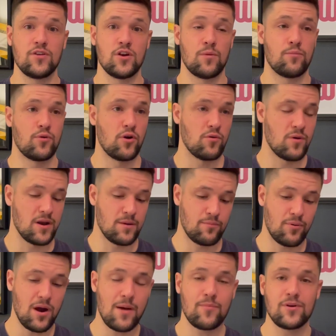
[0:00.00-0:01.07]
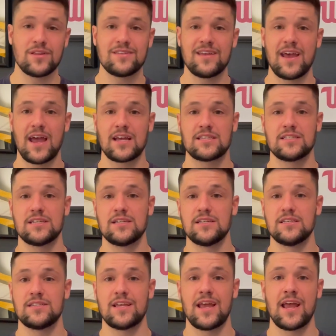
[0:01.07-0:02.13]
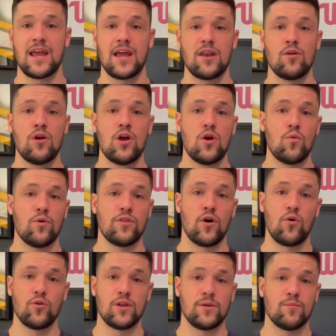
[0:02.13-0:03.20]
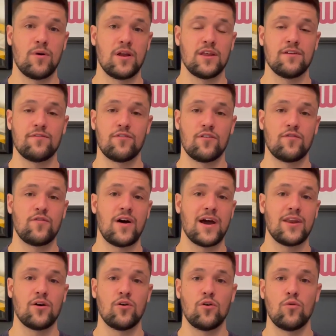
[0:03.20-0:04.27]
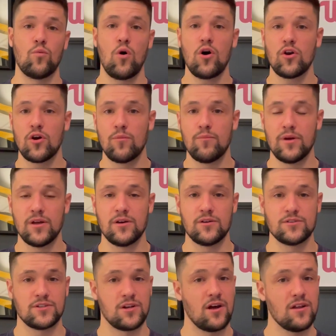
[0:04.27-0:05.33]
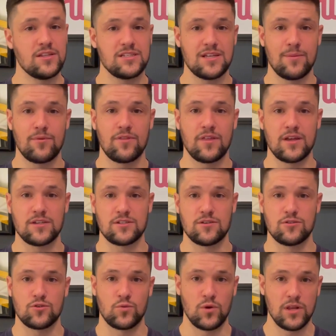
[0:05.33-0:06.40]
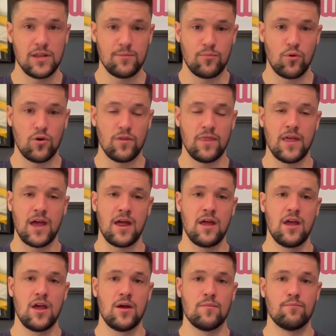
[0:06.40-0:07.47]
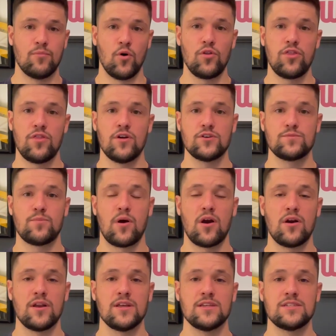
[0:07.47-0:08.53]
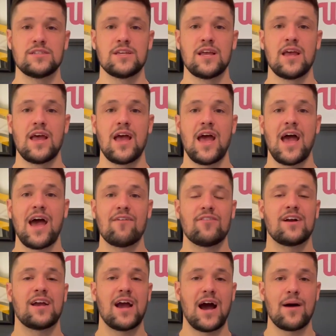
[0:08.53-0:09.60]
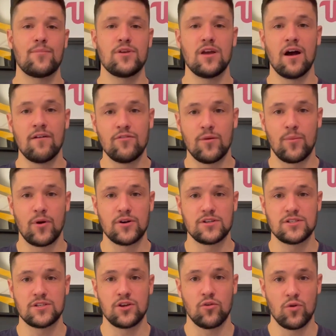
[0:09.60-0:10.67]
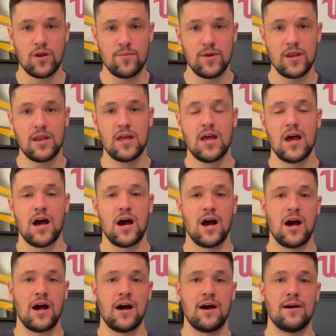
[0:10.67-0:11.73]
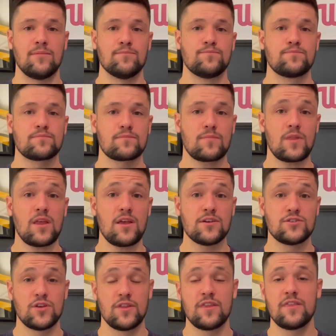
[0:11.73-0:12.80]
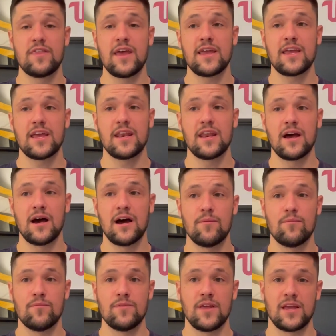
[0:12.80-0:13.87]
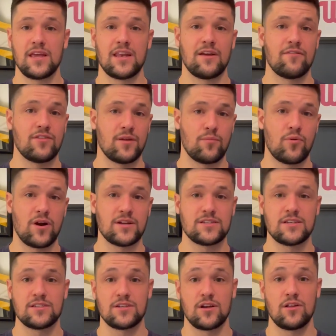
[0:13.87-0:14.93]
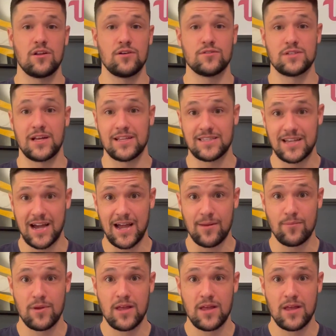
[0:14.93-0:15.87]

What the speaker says: you know, prorated property taxes and withholding money for final water bills and all these type of things. So it's really important that both of those parties have a copy of the purchase agreement so that they can get everything processed and closed on time.